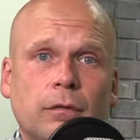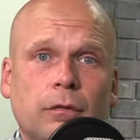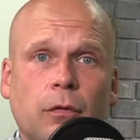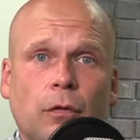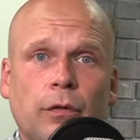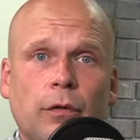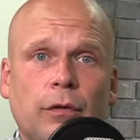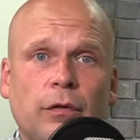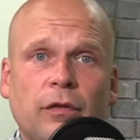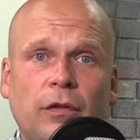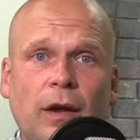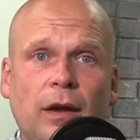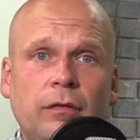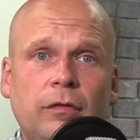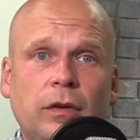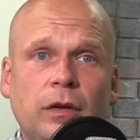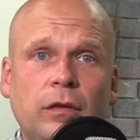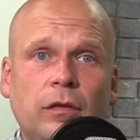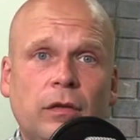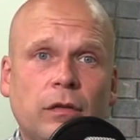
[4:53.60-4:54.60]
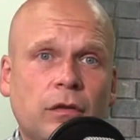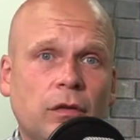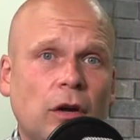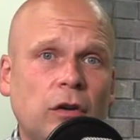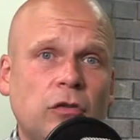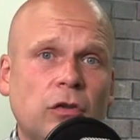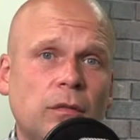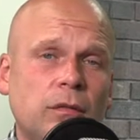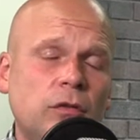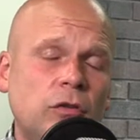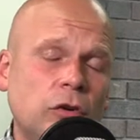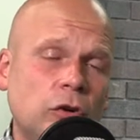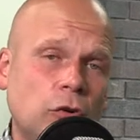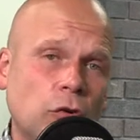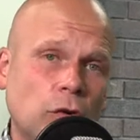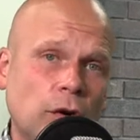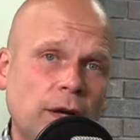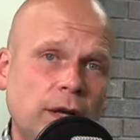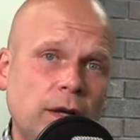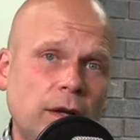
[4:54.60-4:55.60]
for their safety to such a
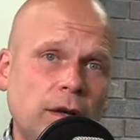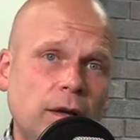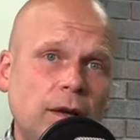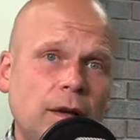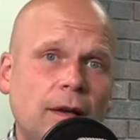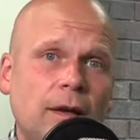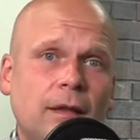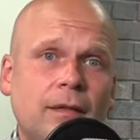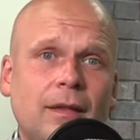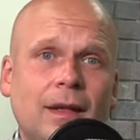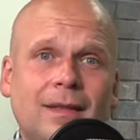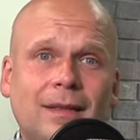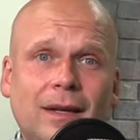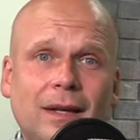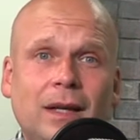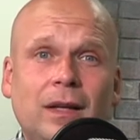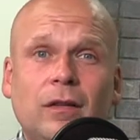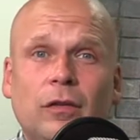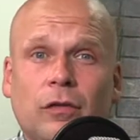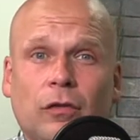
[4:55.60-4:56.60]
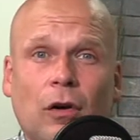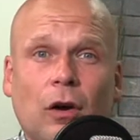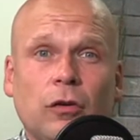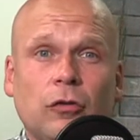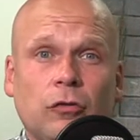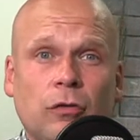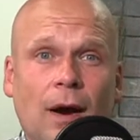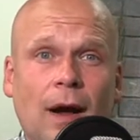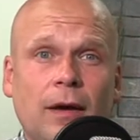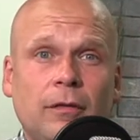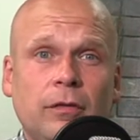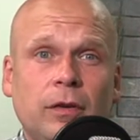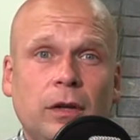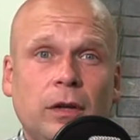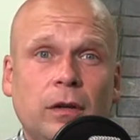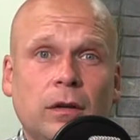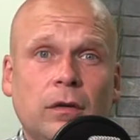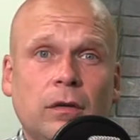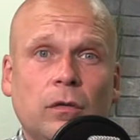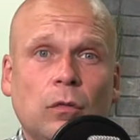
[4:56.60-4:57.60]
degree that they need to start
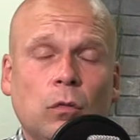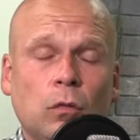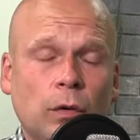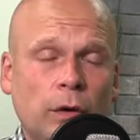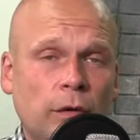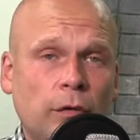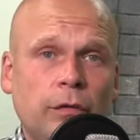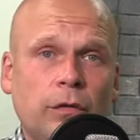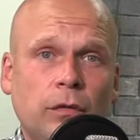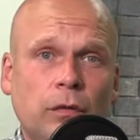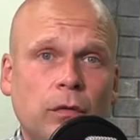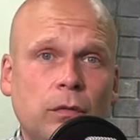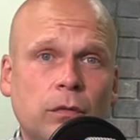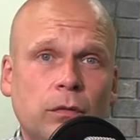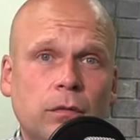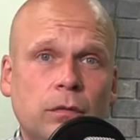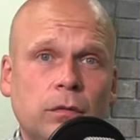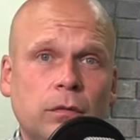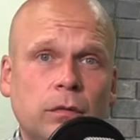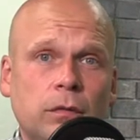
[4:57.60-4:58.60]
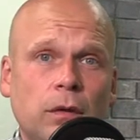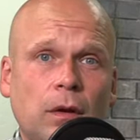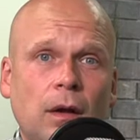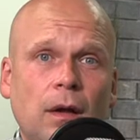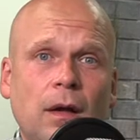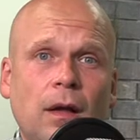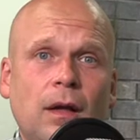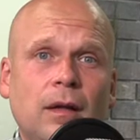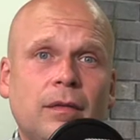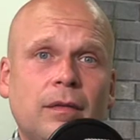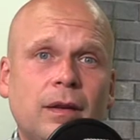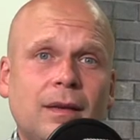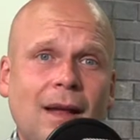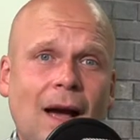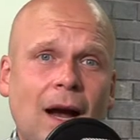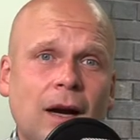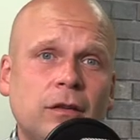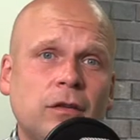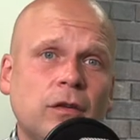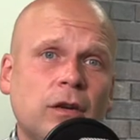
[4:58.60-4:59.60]
driving real soon the
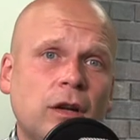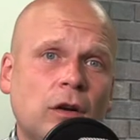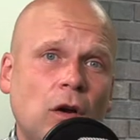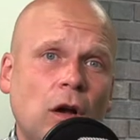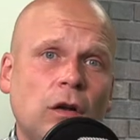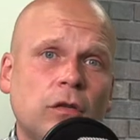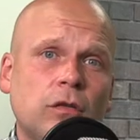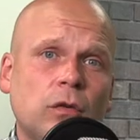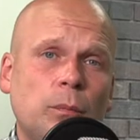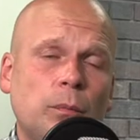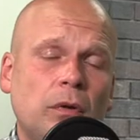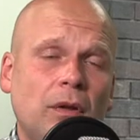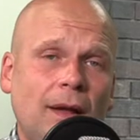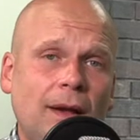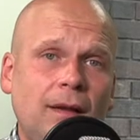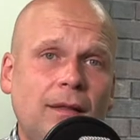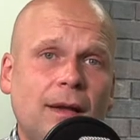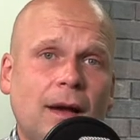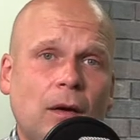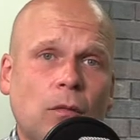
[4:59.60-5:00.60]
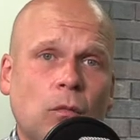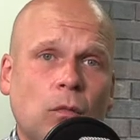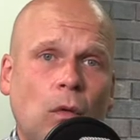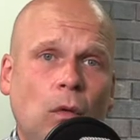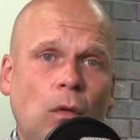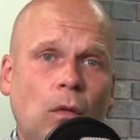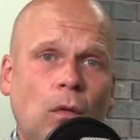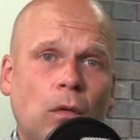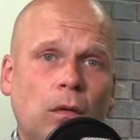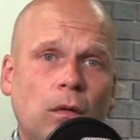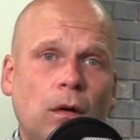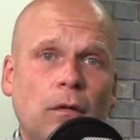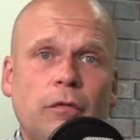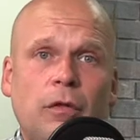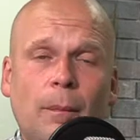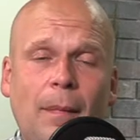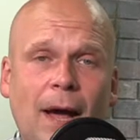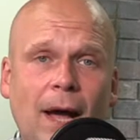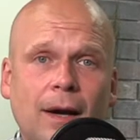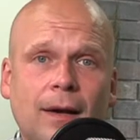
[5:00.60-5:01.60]
doctor can also play that role of
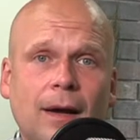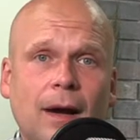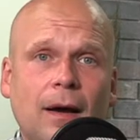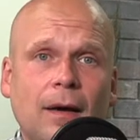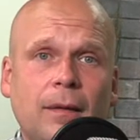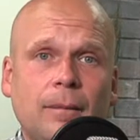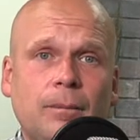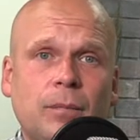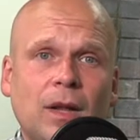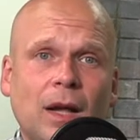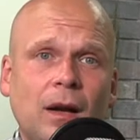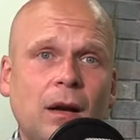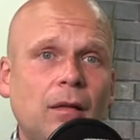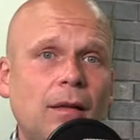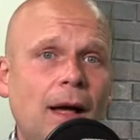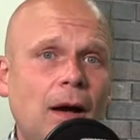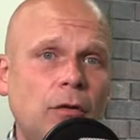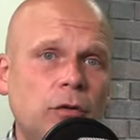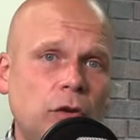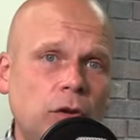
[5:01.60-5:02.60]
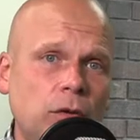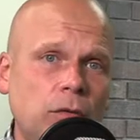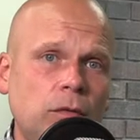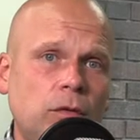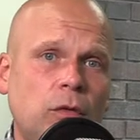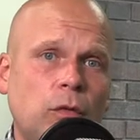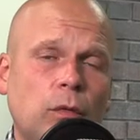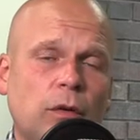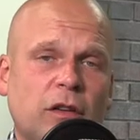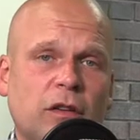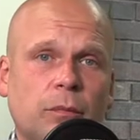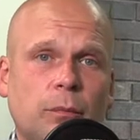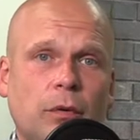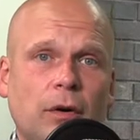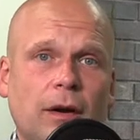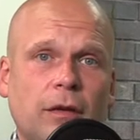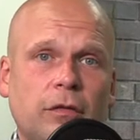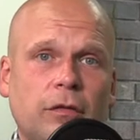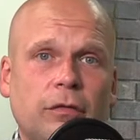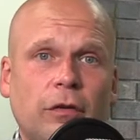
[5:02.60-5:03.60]
the bad guy and allow you to express